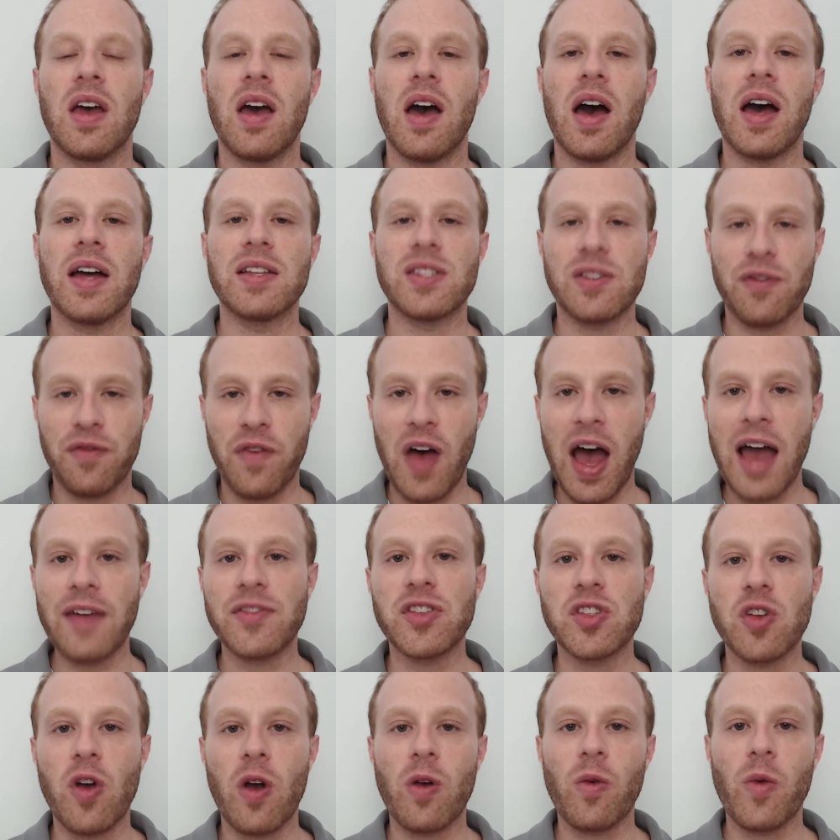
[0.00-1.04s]
It's a
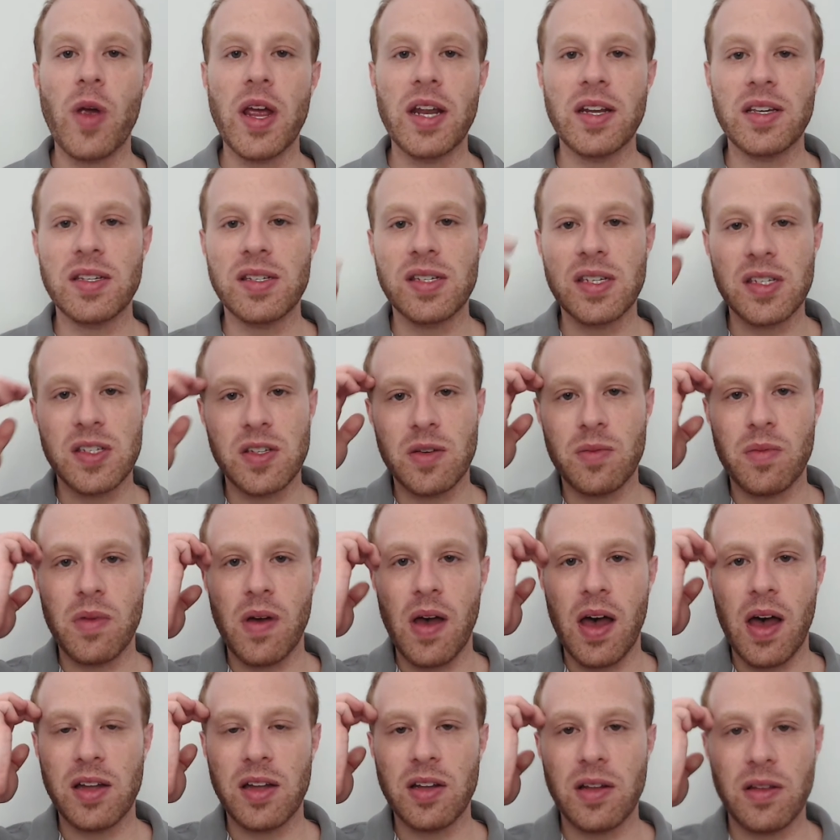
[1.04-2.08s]
5-star rating system,
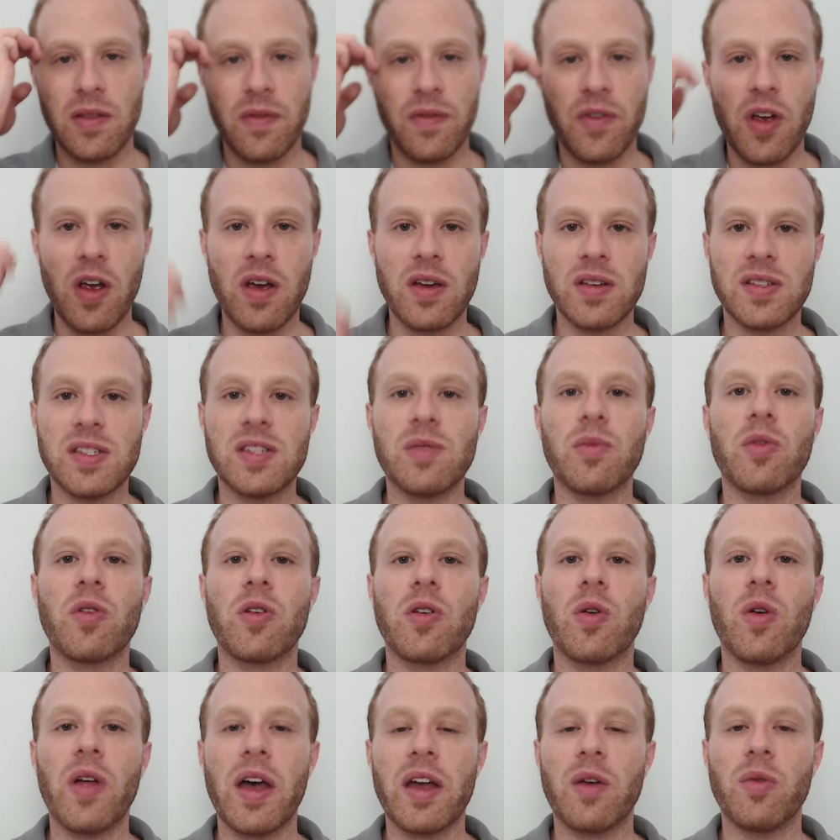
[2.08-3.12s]
very similar
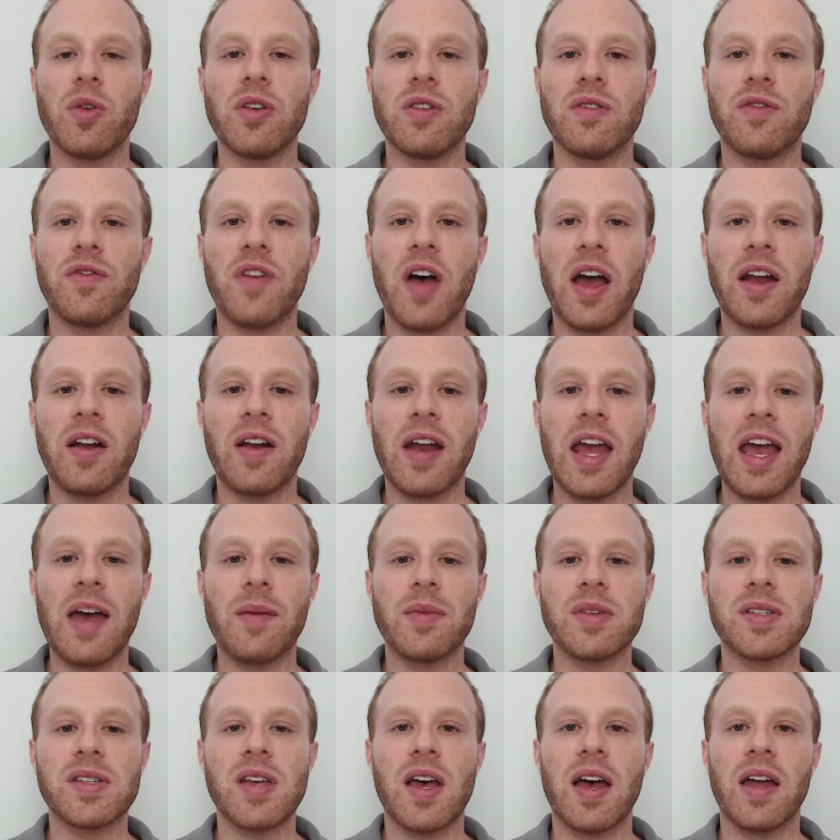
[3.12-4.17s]
to like what you'd find on
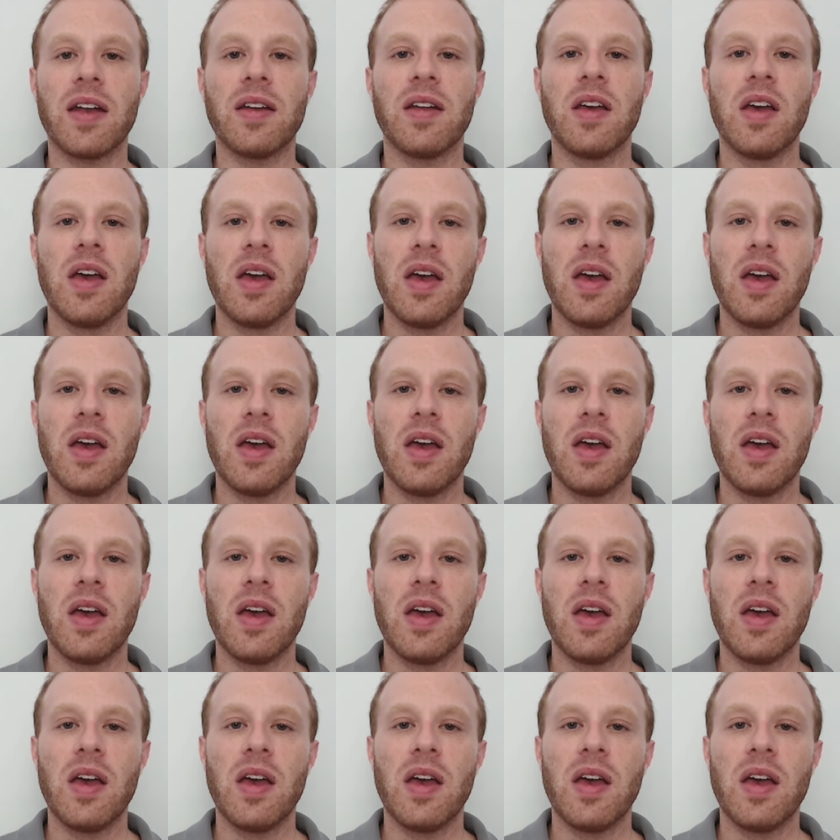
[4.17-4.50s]
Amazon.